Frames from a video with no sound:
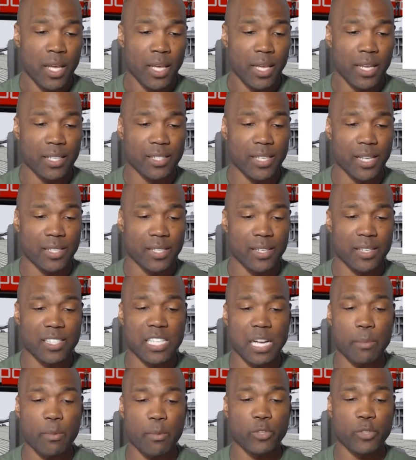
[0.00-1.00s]
And it says, in the
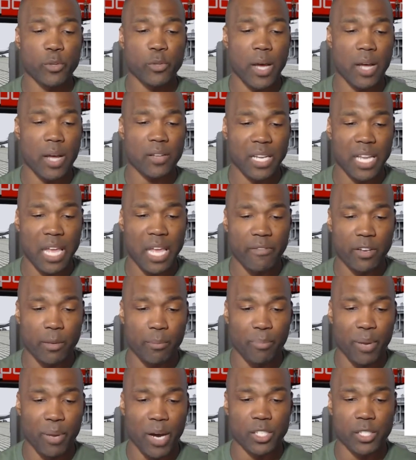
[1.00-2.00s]
summer of 2011,
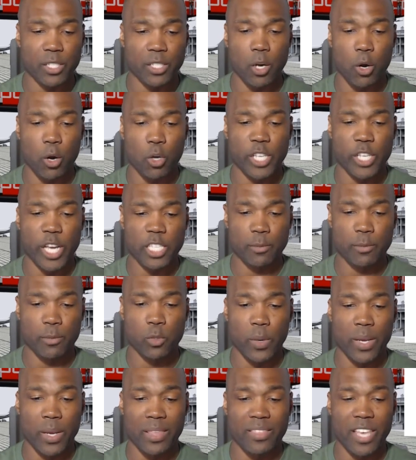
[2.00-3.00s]
the budget negotiation
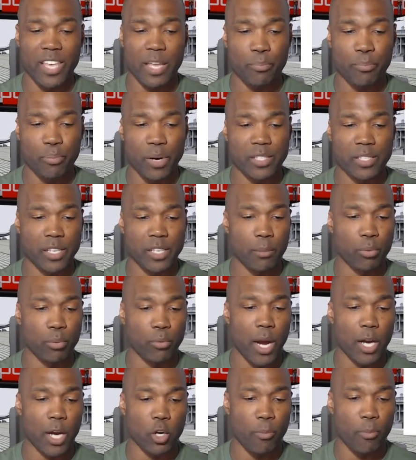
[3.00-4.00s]
between then President
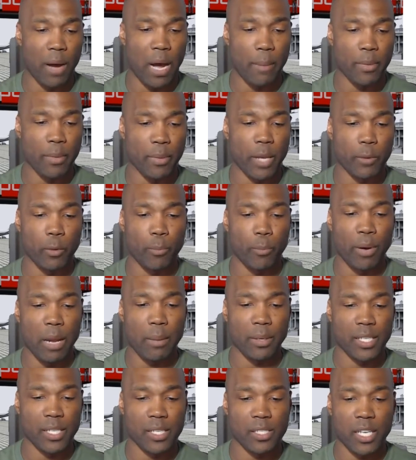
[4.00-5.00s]
Barack Obama and
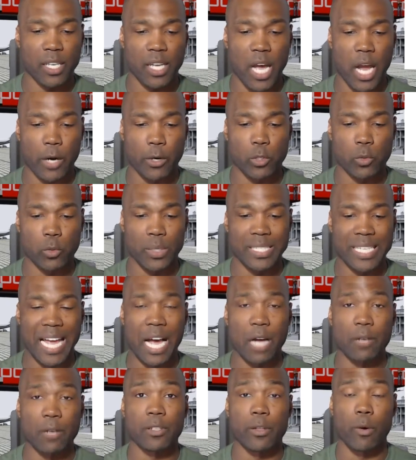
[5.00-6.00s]
Republicans in Congress went
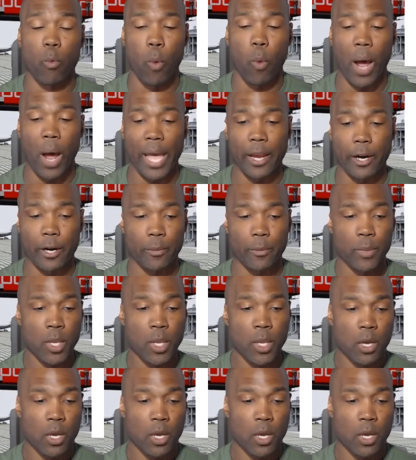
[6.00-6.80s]
down to the wire,